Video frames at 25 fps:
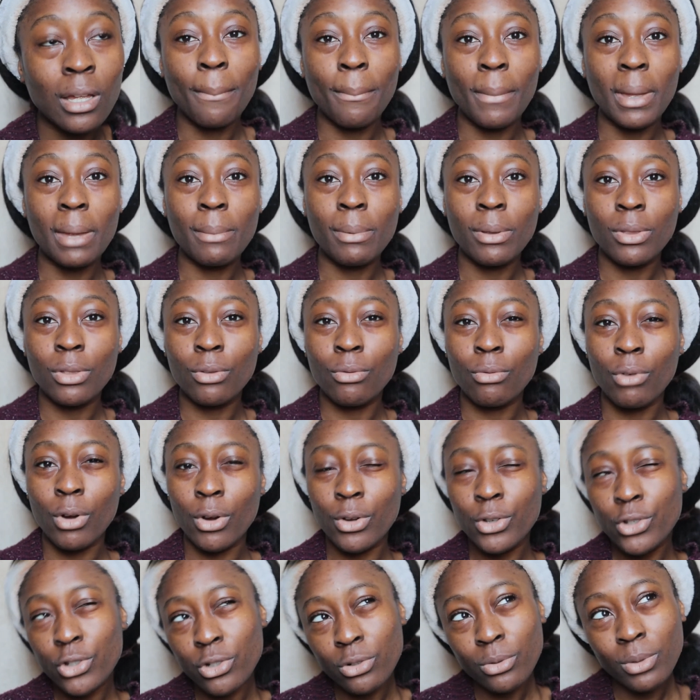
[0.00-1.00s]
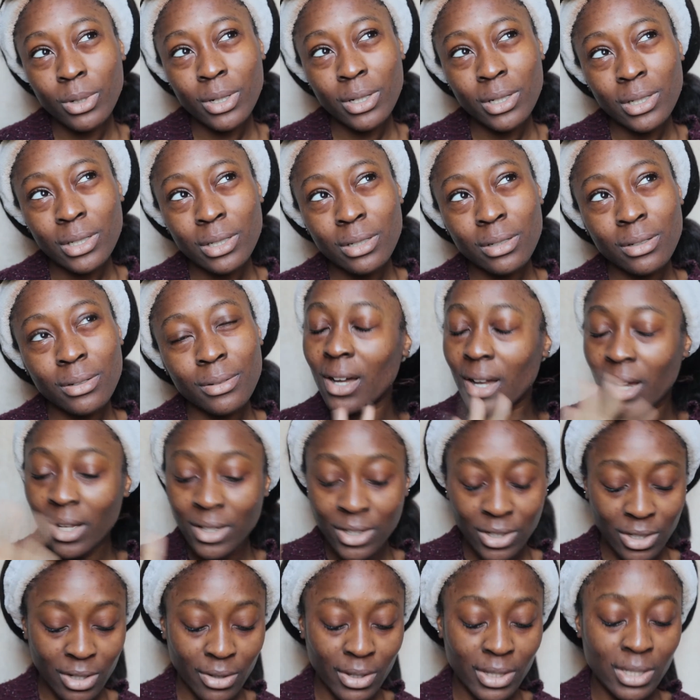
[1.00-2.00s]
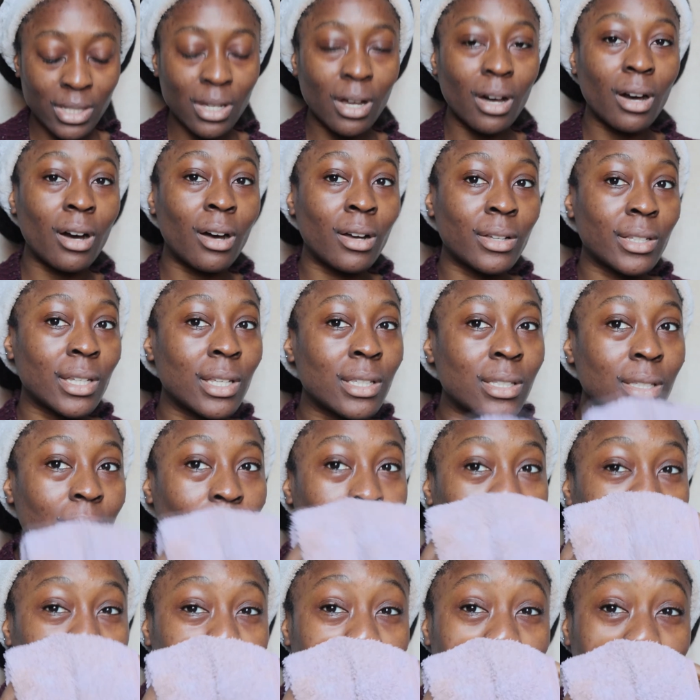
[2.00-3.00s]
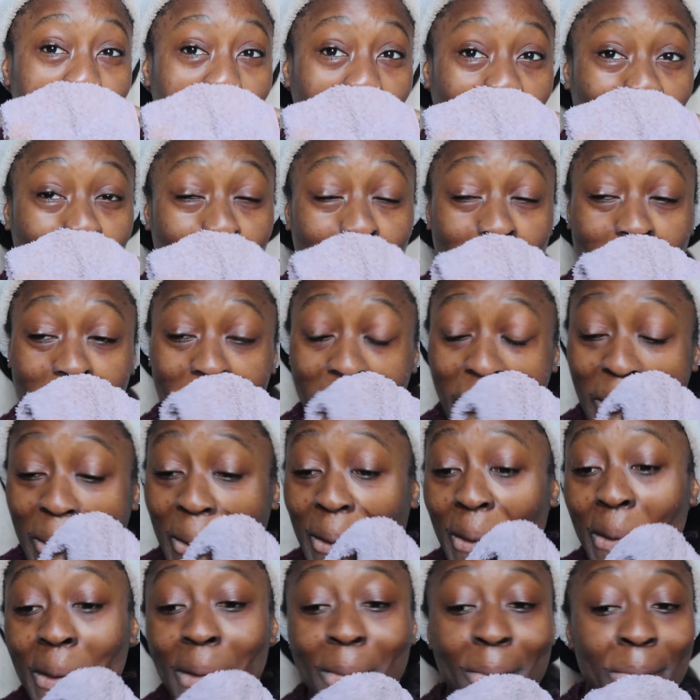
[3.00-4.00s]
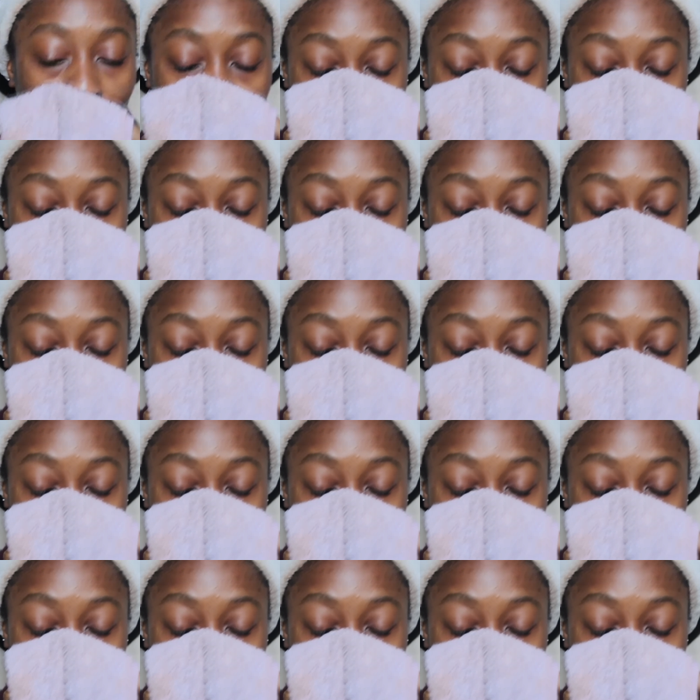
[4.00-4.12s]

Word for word: maybe the Rodial one, I don't know, it's hard to decide between them.